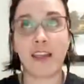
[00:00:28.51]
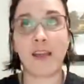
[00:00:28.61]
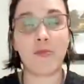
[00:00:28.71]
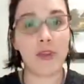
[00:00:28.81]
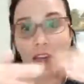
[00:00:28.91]

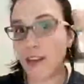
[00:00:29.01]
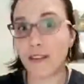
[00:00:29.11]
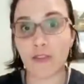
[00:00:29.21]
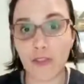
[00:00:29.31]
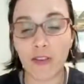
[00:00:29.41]
I'm going in
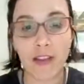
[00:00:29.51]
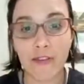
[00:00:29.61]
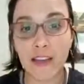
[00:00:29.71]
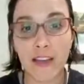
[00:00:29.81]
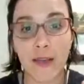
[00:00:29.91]
a circle
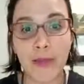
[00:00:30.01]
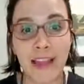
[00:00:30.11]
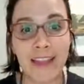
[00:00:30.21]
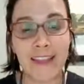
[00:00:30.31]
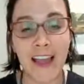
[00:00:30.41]
every time
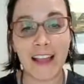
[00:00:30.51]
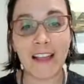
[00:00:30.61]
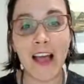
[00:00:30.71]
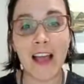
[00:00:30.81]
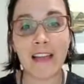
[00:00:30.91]
I lead
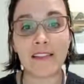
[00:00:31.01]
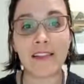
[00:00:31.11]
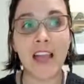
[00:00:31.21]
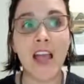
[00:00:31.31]
that class